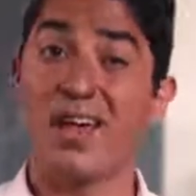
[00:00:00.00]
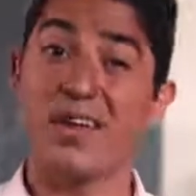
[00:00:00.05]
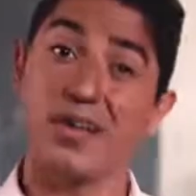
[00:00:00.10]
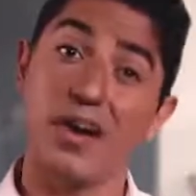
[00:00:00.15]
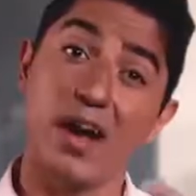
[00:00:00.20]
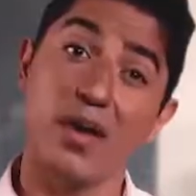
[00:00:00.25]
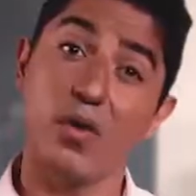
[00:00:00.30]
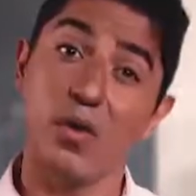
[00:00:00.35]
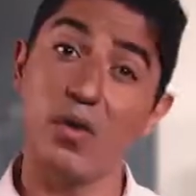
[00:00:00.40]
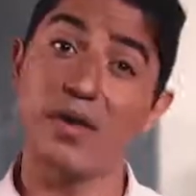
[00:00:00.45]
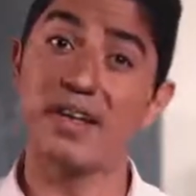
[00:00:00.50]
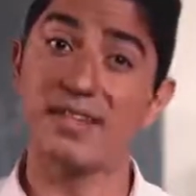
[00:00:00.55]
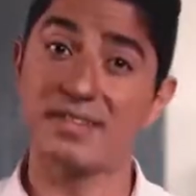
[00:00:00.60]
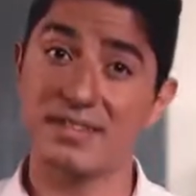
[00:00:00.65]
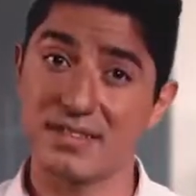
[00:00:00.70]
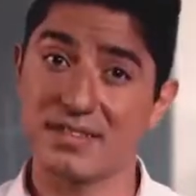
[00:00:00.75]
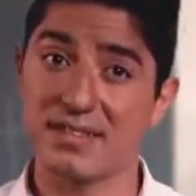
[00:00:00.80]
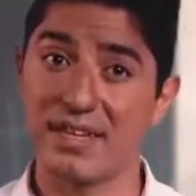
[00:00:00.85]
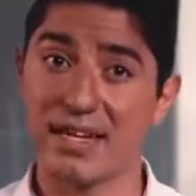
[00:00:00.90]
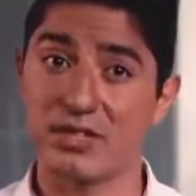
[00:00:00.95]
Not only is
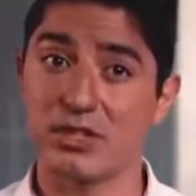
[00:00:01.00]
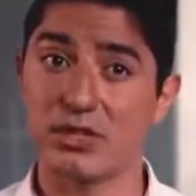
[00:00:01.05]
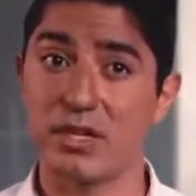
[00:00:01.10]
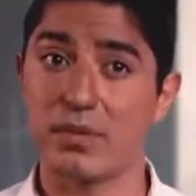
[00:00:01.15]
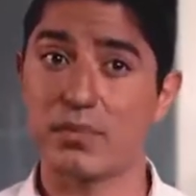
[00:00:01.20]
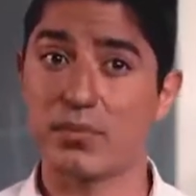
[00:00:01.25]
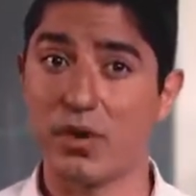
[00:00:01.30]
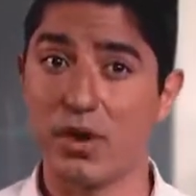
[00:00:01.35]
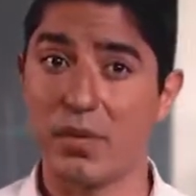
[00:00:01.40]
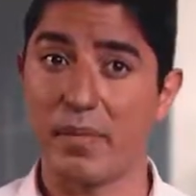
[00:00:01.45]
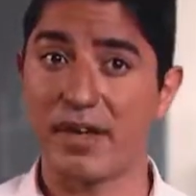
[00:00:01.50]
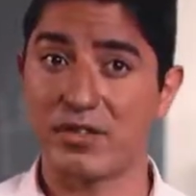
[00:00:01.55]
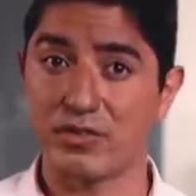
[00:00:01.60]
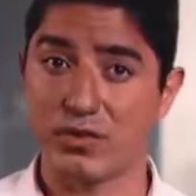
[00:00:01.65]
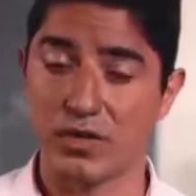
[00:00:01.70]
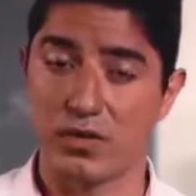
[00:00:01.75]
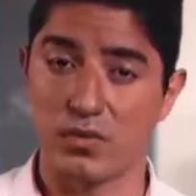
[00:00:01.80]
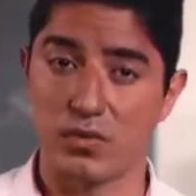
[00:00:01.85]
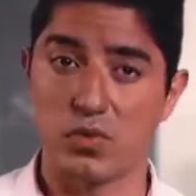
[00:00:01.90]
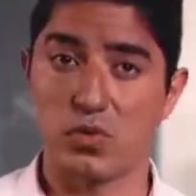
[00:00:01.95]
this actually a
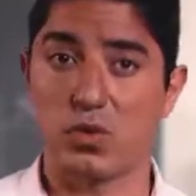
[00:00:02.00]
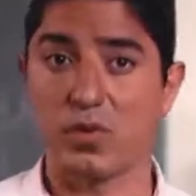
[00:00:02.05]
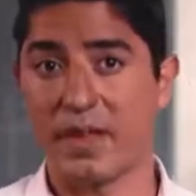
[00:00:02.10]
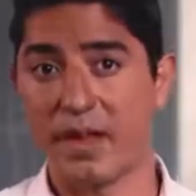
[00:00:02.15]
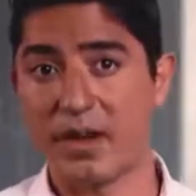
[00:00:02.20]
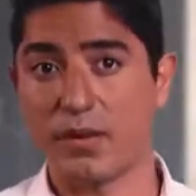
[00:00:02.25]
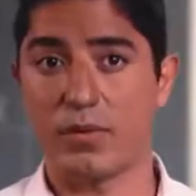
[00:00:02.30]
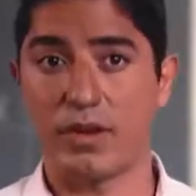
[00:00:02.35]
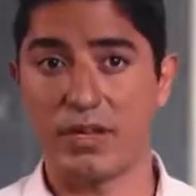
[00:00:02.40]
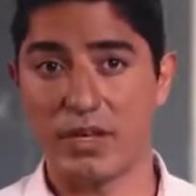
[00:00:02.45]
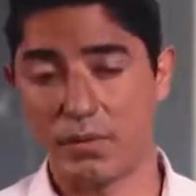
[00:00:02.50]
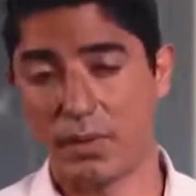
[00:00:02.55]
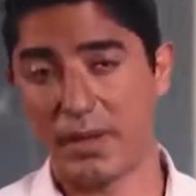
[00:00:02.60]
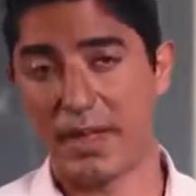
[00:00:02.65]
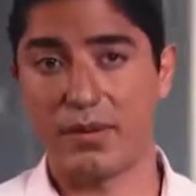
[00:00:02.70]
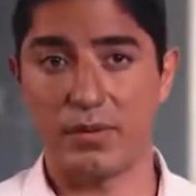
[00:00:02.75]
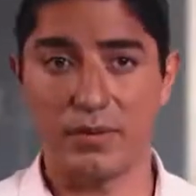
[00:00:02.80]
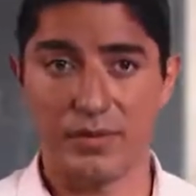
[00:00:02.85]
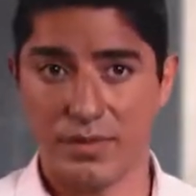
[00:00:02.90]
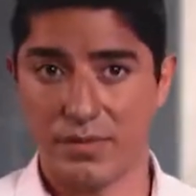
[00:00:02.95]
Prometric rule, they don't want you
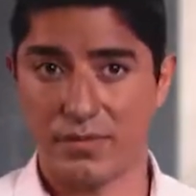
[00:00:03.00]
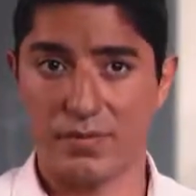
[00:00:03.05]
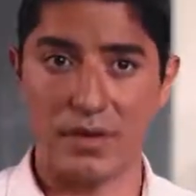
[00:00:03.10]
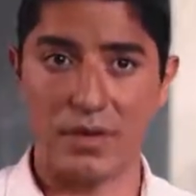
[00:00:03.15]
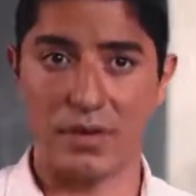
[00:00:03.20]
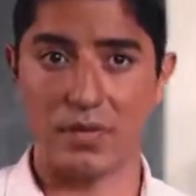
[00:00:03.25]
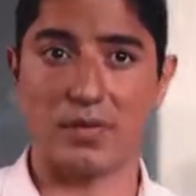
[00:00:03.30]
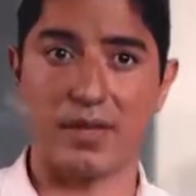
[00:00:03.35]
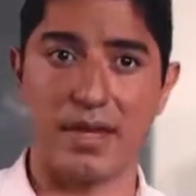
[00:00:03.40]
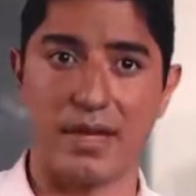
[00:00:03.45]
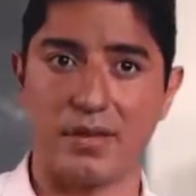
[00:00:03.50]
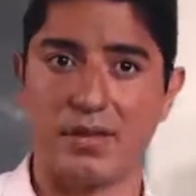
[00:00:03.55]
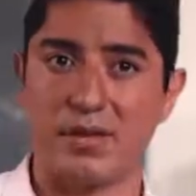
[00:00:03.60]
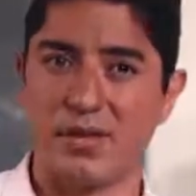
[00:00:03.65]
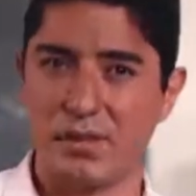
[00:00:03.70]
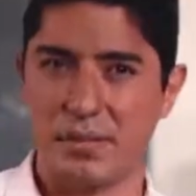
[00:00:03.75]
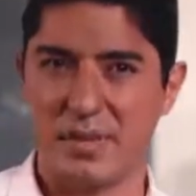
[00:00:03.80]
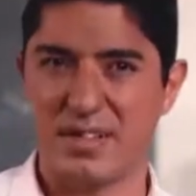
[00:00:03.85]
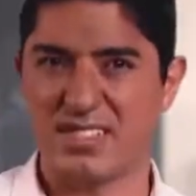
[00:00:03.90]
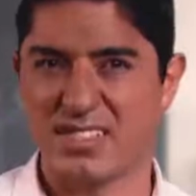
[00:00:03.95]
playing with your phone, like you
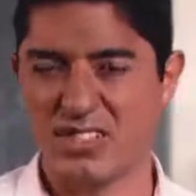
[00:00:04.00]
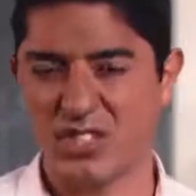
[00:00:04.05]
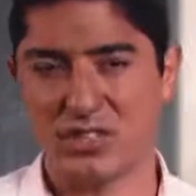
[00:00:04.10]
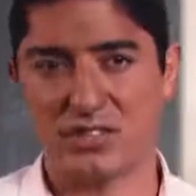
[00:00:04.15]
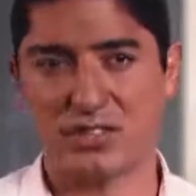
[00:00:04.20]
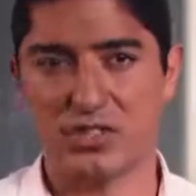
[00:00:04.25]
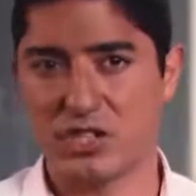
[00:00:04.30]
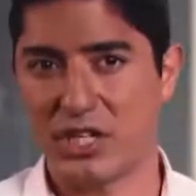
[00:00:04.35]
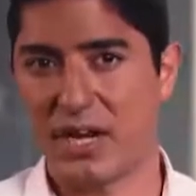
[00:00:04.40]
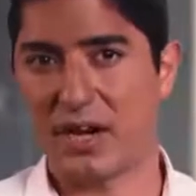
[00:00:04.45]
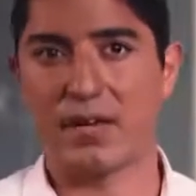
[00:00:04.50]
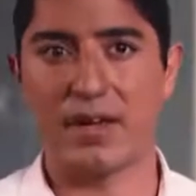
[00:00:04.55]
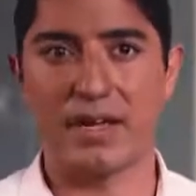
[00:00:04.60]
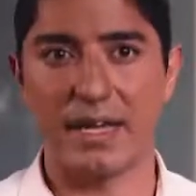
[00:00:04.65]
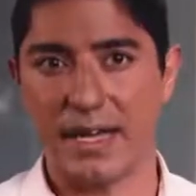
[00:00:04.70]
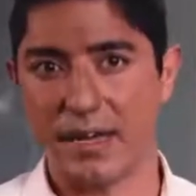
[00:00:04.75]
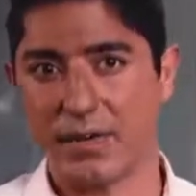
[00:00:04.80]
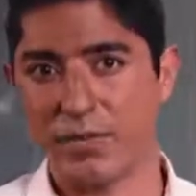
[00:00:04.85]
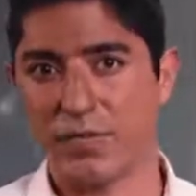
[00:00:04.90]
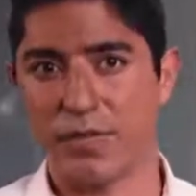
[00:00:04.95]
could be sharing
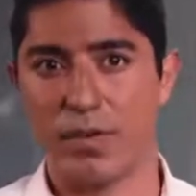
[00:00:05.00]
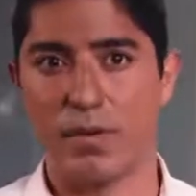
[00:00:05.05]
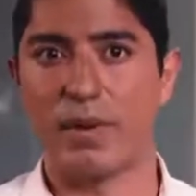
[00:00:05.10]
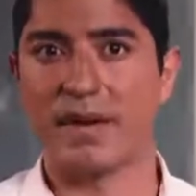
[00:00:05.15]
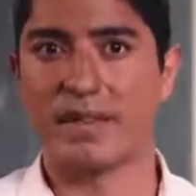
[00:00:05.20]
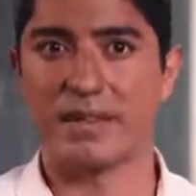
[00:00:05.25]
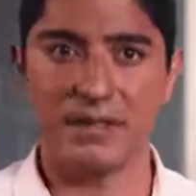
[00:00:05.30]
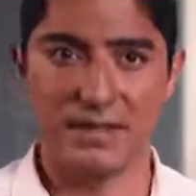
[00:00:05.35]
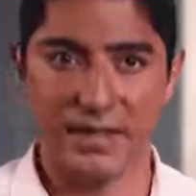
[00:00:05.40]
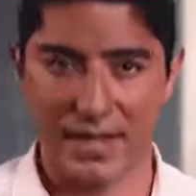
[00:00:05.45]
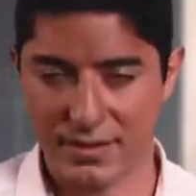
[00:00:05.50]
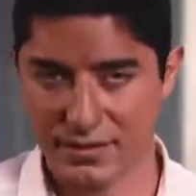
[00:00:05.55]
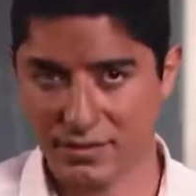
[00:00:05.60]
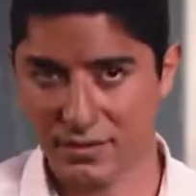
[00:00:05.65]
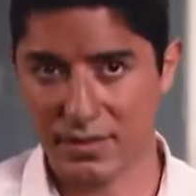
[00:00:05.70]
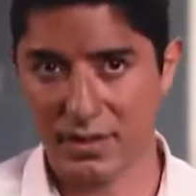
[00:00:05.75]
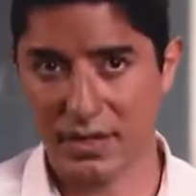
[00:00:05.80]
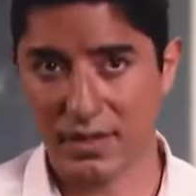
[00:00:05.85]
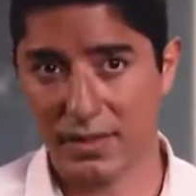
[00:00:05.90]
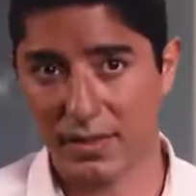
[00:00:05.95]
info about the test
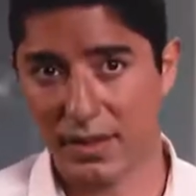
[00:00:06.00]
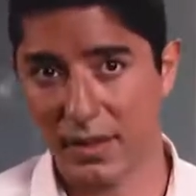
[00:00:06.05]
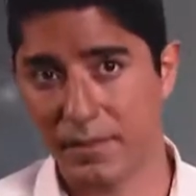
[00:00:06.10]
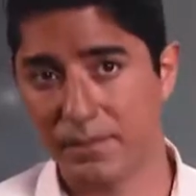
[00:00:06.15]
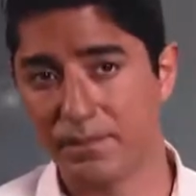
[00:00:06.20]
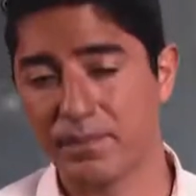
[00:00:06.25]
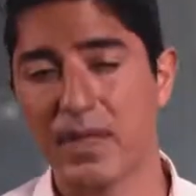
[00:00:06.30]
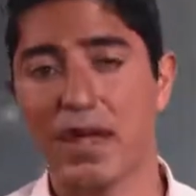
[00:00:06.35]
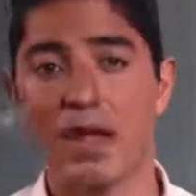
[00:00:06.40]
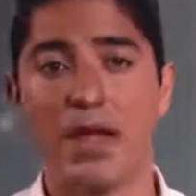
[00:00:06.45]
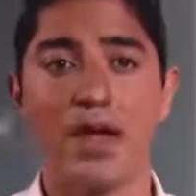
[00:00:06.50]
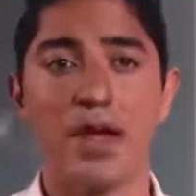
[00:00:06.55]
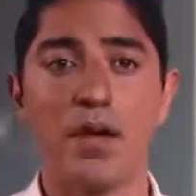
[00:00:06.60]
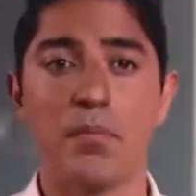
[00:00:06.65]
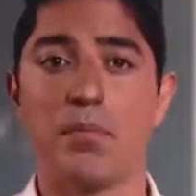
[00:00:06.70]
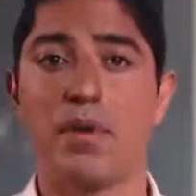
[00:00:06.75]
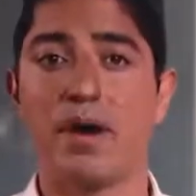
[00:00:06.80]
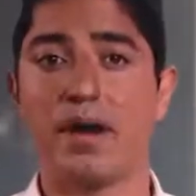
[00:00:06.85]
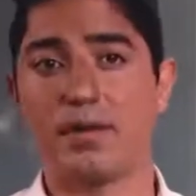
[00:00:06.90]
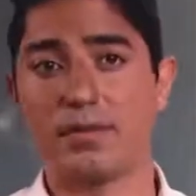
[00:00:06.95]
or anything,
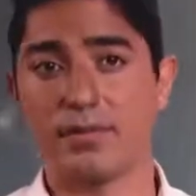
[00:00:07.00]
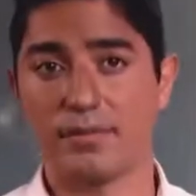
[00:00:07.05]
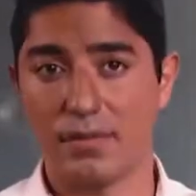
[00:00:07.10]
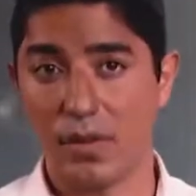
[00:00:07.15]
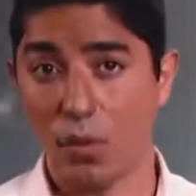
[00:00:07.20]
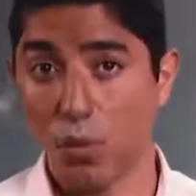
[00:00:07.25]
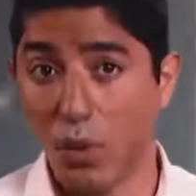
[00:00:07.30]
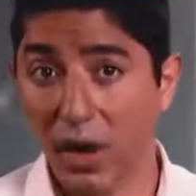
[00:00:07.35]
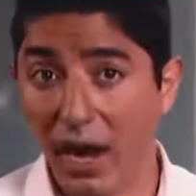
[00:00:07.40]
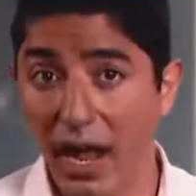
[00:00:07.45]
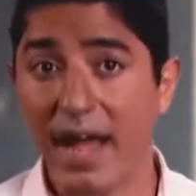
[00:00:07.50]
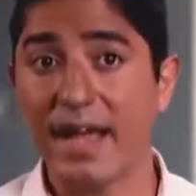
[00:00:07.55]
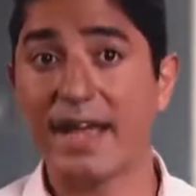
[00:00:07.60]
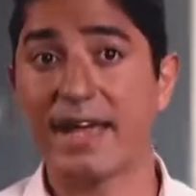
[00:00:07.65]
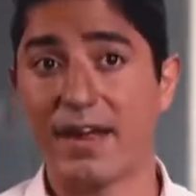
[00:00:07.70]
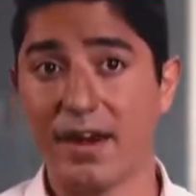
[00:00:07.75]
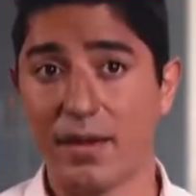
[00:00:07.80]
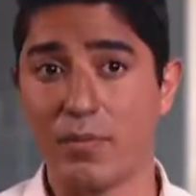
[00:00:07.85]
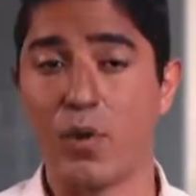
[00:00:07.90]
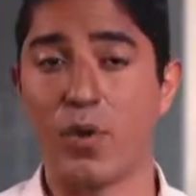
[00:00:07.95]
but what I
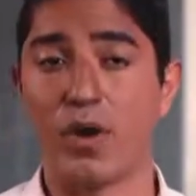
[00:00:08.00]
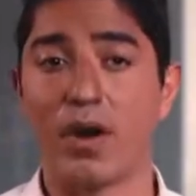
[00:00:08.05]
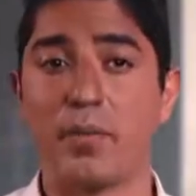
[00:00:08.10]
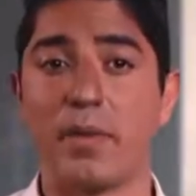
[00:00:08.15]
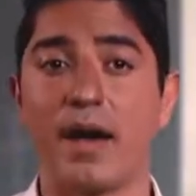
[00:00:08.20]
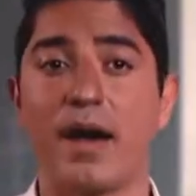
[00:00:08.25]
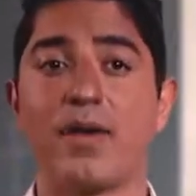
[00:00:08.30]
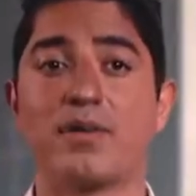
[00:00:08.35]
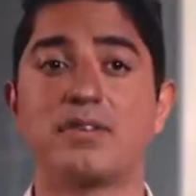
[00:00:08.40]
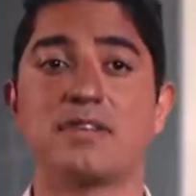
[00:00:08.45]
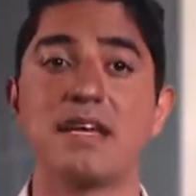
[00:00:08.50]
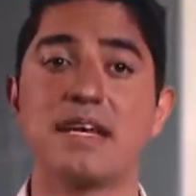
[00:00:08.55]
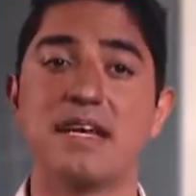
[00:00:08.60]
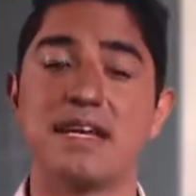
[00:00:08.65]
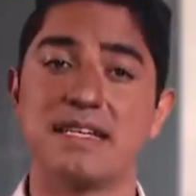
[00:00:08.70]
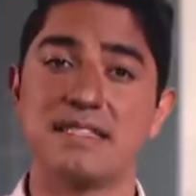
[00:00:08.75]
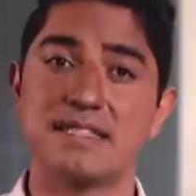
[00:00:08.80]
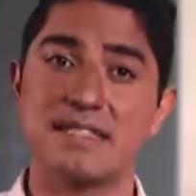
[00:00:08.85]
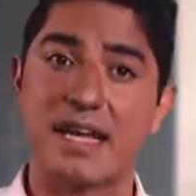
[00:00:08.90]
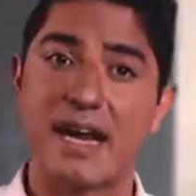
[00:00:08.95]
care more about
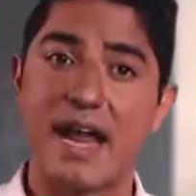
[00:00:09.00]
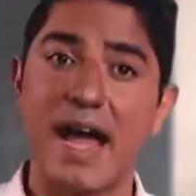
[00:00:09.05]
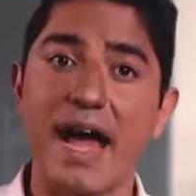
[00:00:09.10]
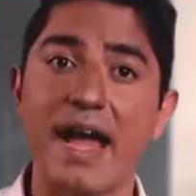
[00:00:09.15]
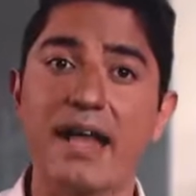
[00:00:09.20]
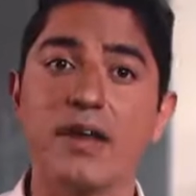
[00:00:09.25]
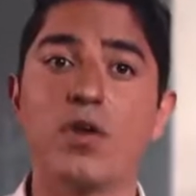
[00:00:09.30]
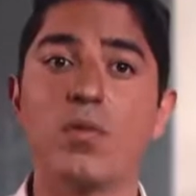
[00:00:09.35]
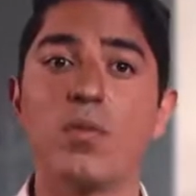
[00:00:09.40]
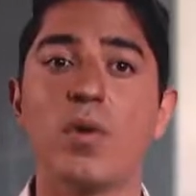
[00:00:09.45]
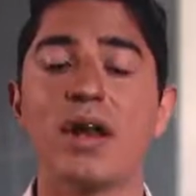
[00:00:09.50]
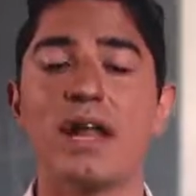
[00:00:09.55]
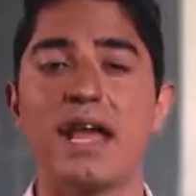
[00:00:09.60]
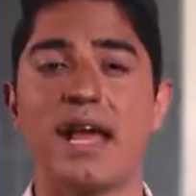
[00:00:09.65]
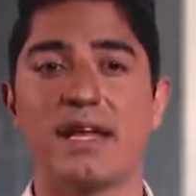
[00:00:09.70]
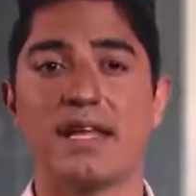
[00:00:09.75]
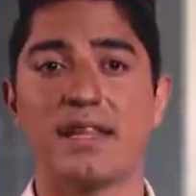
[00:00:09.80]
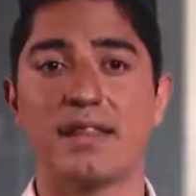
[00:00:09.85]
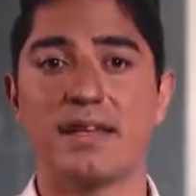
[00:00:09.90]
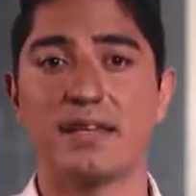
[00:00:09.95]
is that I don't want
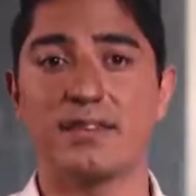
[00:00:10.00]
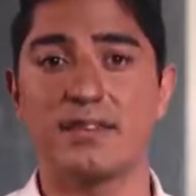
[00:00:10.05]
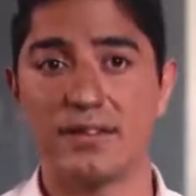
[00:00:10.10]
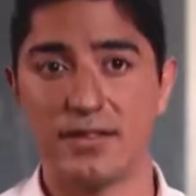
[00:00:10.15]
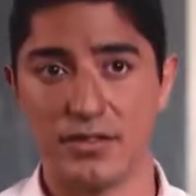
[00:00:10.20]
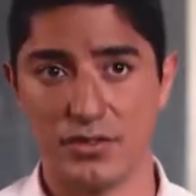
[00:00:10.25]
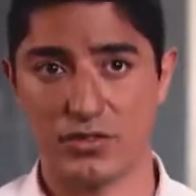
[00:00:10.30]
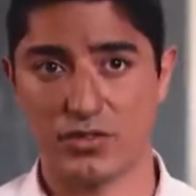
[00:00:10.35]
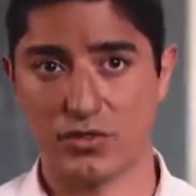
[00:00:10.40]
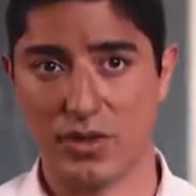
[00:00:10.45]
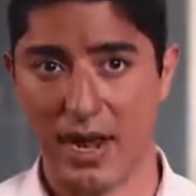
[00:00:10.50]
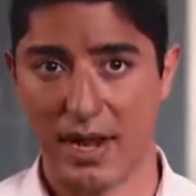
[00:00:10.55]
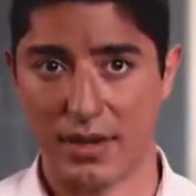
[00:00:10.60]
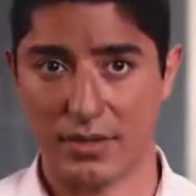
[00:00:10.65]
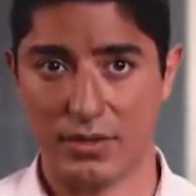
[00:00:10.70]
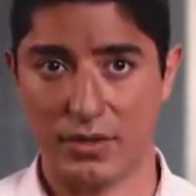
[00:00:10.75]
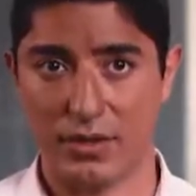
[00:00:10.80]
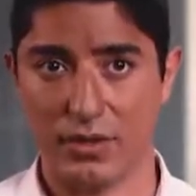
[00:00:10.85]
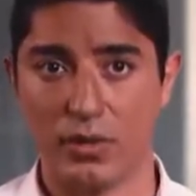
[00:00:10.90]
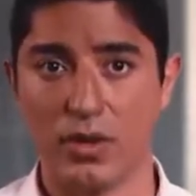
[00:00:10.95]
anything to
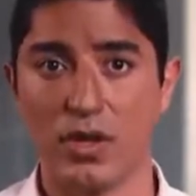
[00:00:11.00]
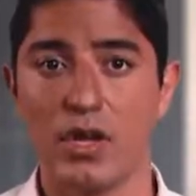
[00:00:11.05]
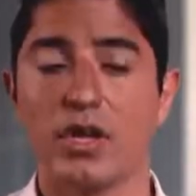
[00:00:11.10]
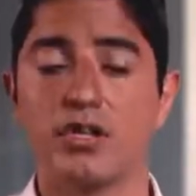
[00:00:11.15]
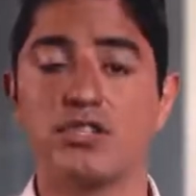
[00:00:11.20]
distract you.